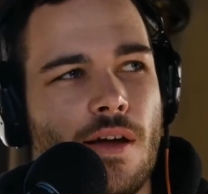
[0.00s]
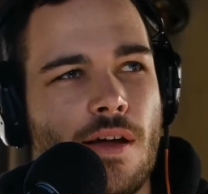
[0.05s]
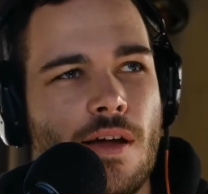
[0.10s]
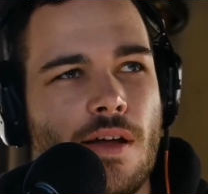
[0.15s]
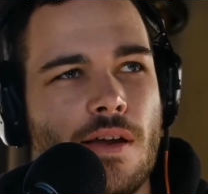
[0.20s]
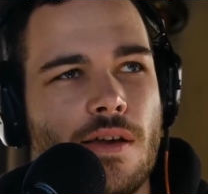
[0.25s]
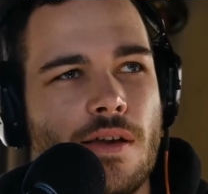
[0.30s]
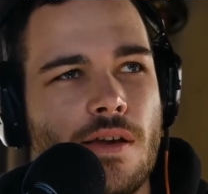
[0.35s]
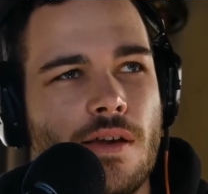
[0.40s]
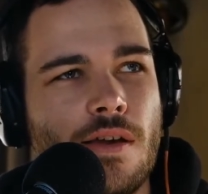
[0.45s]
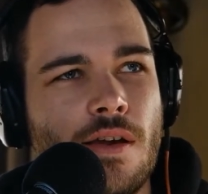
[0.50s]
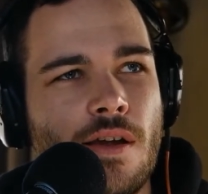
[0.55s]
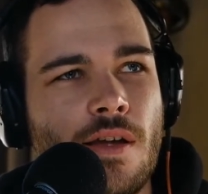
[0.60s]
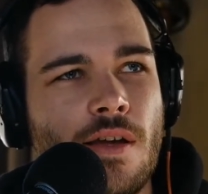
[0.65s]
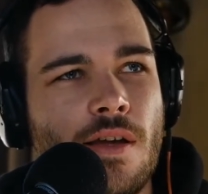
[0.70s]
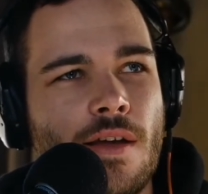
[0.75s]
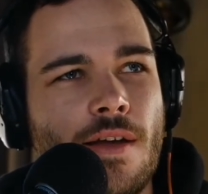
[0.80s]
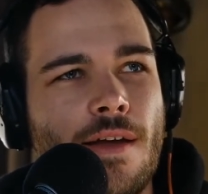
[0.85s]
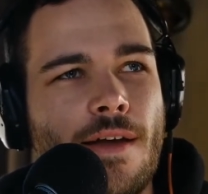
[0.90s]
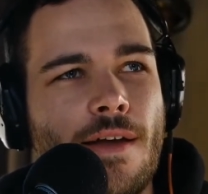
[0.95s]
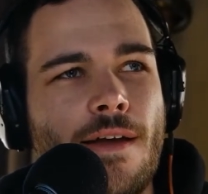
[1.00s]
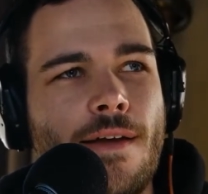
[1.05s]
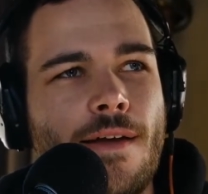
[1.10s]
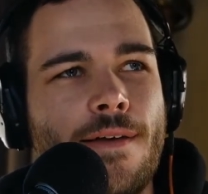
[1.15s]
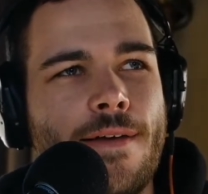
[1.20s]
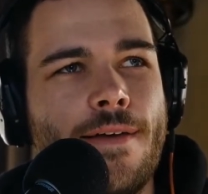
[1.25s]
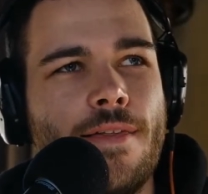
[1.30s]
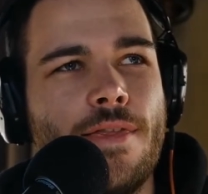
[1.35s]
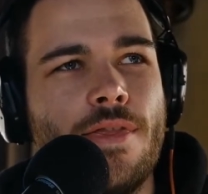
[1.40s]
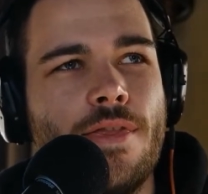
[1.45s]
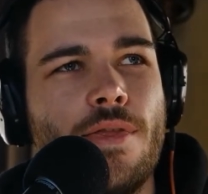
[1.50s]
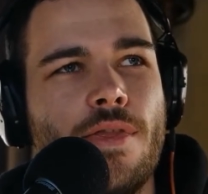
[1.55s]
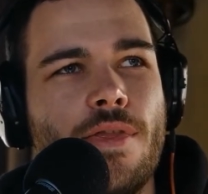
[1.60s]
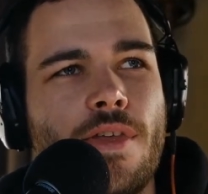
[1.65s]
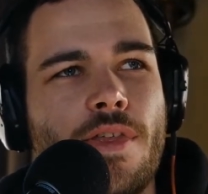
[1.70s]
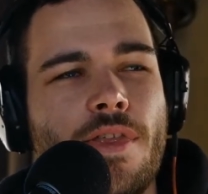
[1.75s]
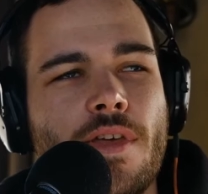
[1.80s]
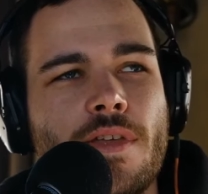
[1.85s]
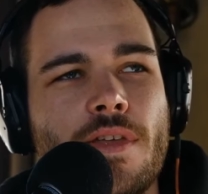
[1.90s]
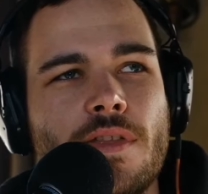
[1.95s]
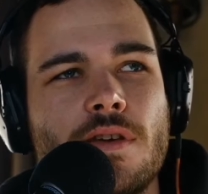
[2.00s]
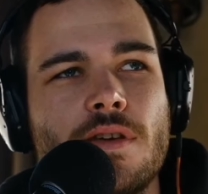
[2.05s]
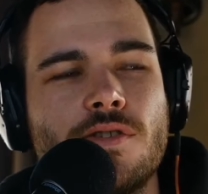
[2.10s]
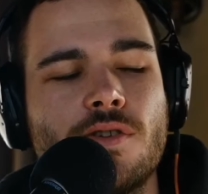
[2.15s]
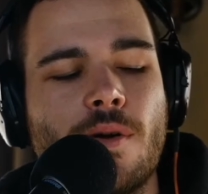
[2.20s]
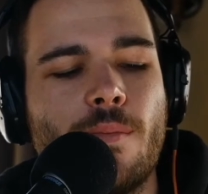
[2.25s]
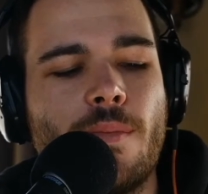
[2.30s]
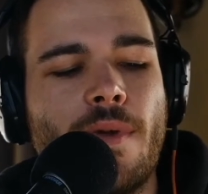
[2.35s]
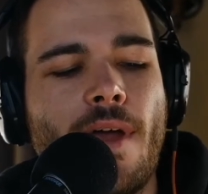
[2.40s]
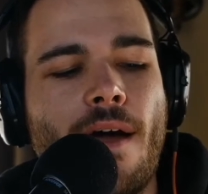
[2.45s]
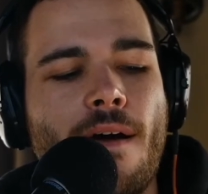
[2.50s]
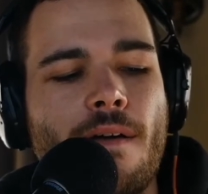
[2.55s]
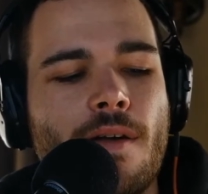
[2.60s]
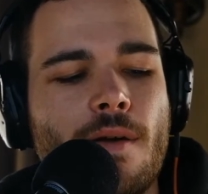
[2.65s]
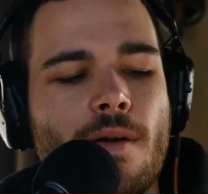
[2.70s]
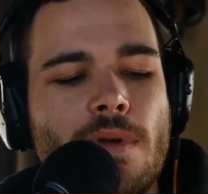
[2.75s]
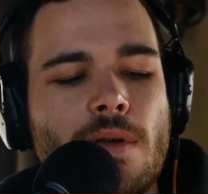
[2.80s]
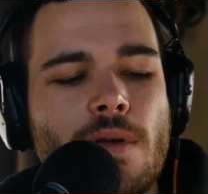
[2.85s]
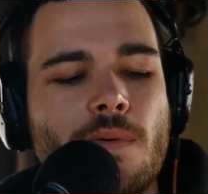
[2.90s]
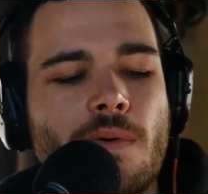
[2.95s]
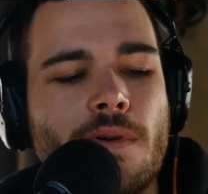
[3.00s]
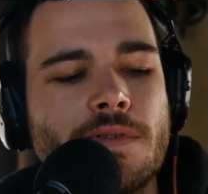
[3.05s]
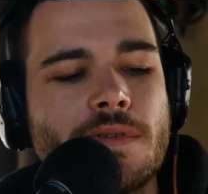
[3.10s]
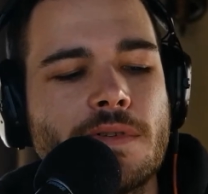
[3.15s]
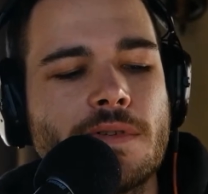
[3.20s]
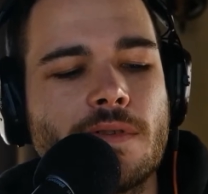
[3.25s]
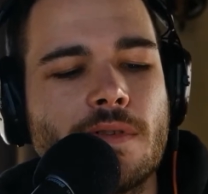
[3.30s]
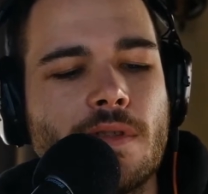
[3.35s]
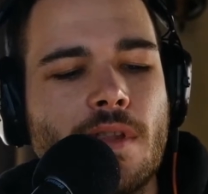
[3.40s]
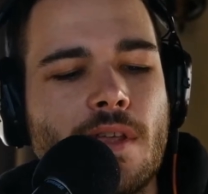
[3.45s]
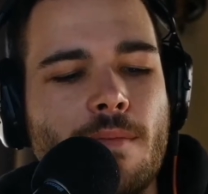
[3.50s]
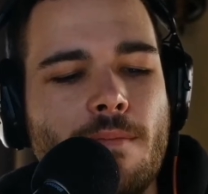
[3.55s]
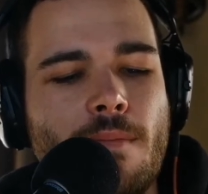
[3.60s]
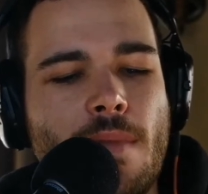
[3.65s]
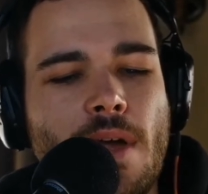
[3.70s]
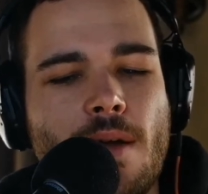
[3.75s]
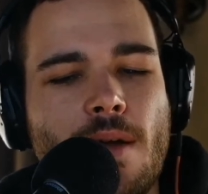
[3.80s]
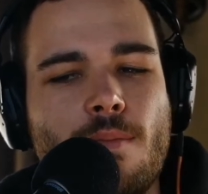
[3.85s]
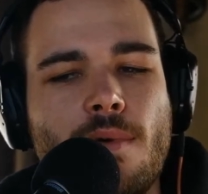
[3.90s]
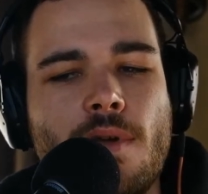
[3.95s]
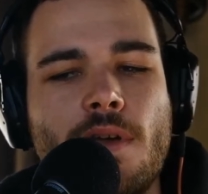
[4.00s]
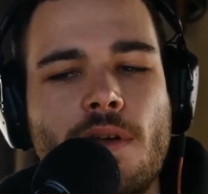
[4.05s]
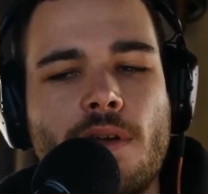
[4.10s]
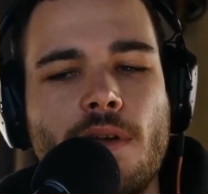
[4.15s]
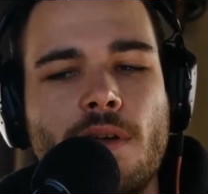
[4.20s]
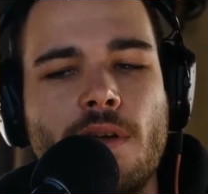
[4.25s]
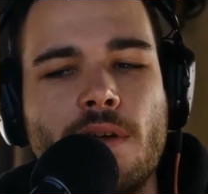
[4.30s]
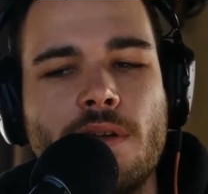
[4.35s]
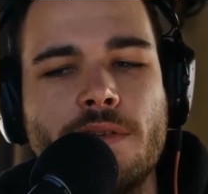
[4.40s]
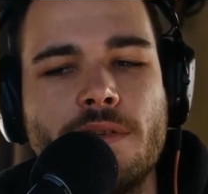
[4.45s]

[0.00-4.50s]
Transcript: And the thing that jumped out at me was that maybe